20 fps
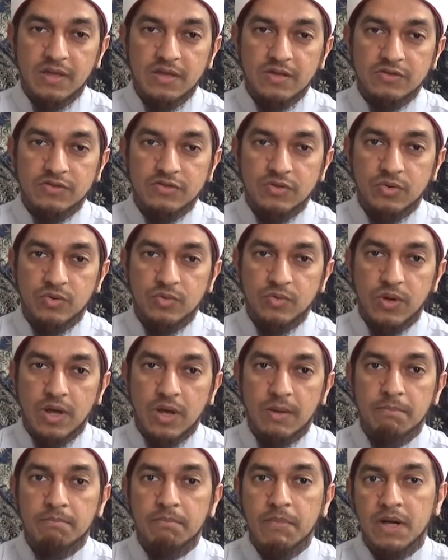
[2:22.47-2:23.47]
So
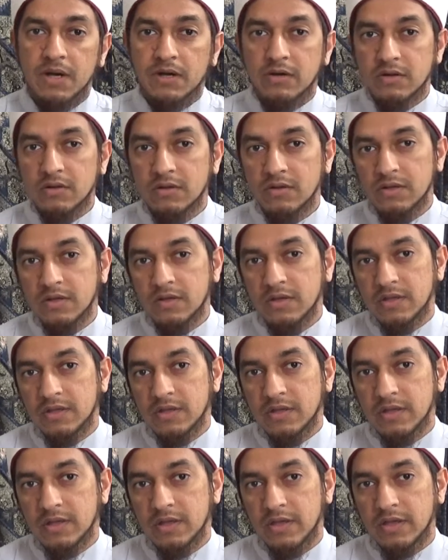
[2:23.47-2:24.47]
ammara,
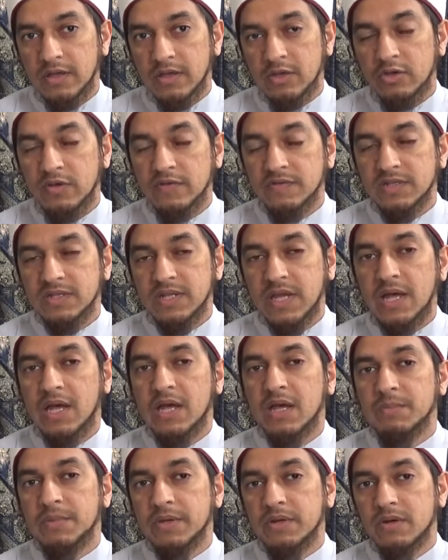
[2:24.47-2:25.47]
you could have said
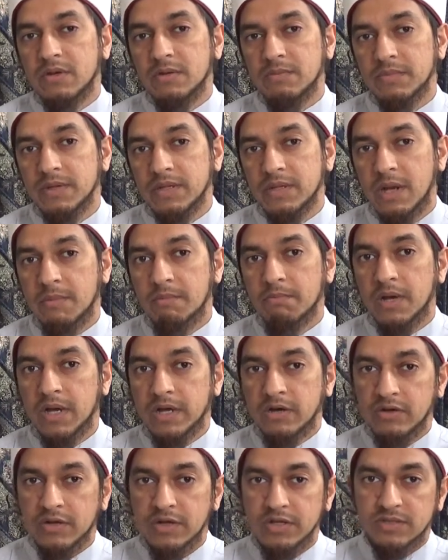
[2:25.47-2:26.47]
amira, but
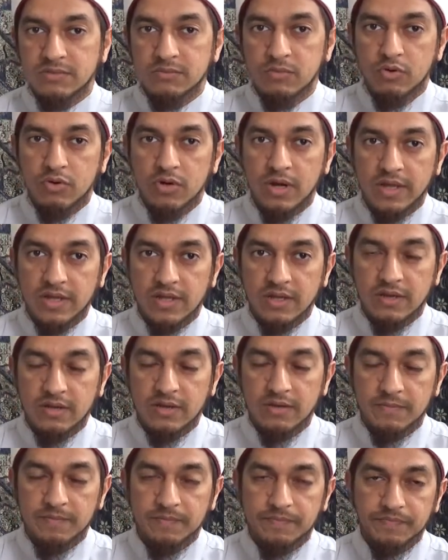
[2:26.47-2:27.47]
ammara is more like
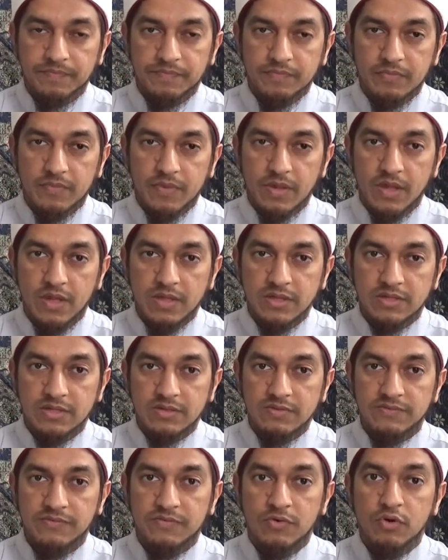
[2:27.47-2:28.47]
it's
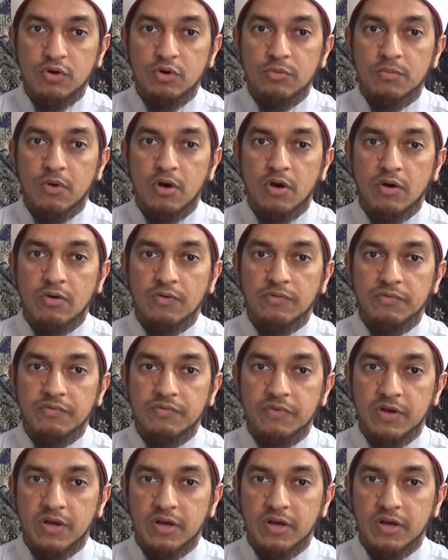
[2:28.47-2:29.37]
a form of